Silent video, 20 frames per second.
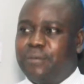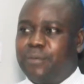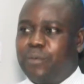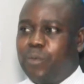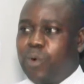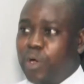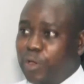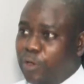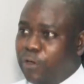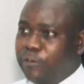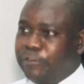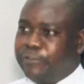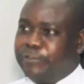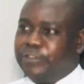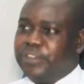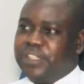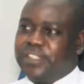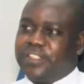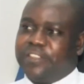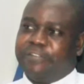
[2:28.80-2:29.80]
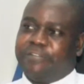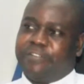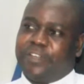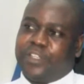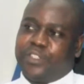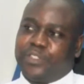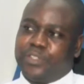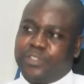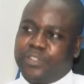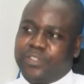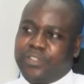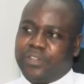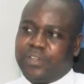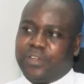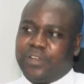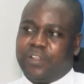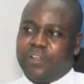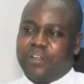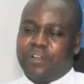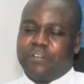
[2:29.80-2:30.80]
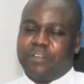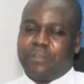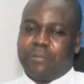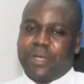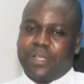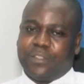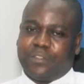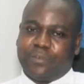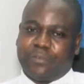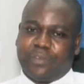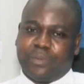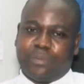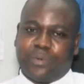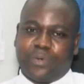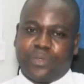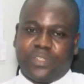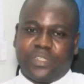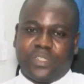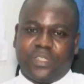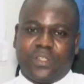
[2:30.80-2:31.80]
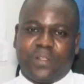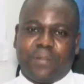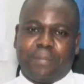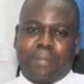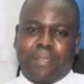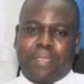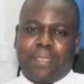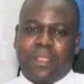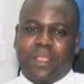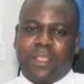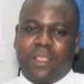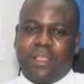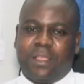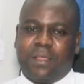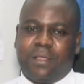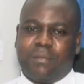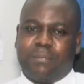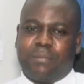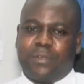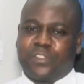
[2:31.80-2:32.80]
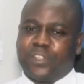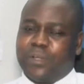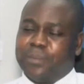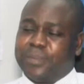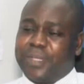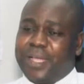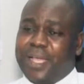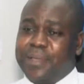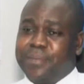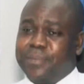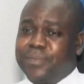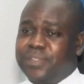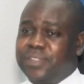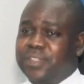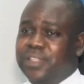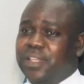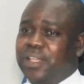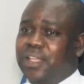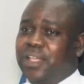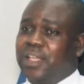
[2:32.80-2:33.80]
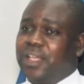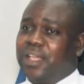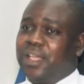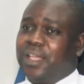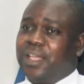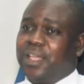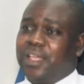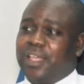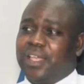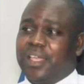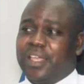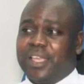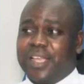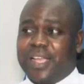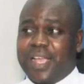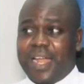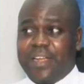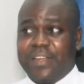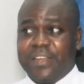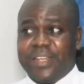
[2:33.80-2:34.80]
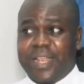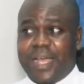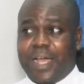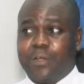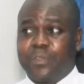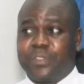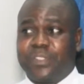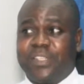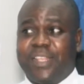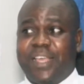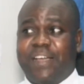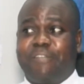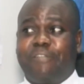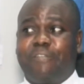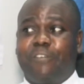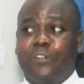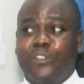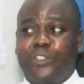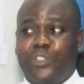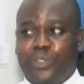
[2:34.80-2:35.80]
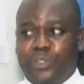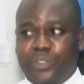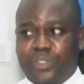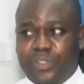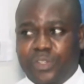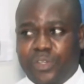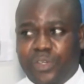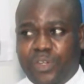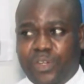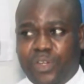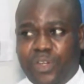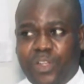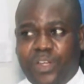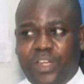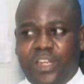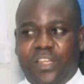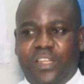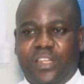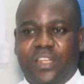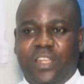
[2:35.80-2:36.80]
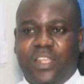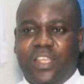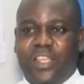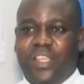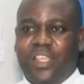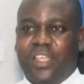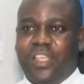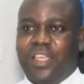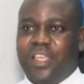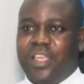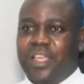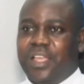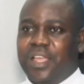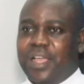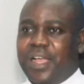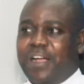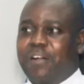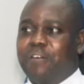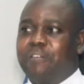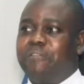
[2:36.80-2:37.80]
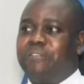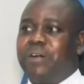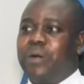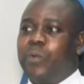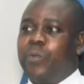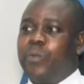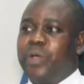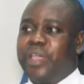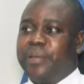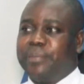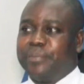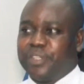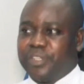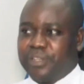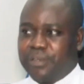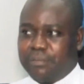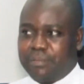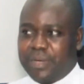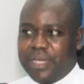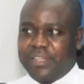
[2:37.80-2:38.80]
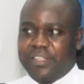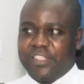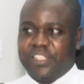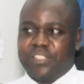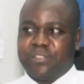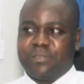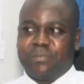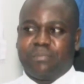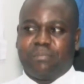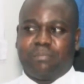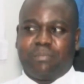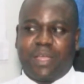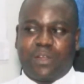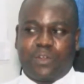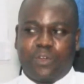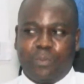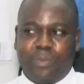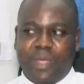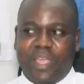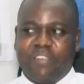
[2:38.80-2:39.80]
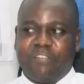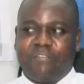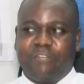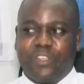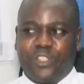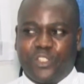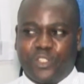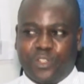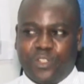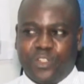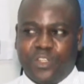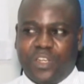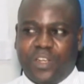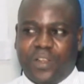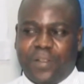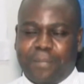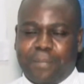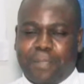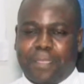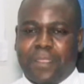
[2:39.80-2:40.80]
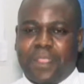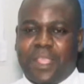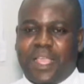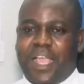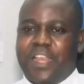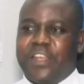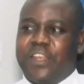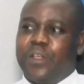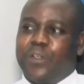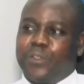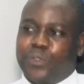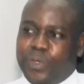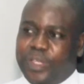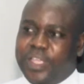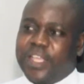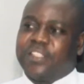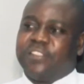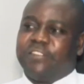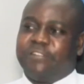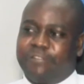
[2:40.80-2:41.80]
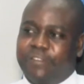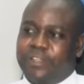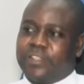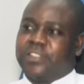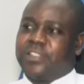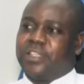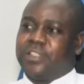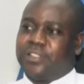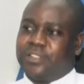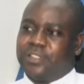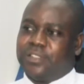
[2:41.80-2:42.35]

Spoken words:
wall off this infection for the part of the body. But sometimes in carrying out their function, they are overwhelmed by this microbial invasion and they also get infected.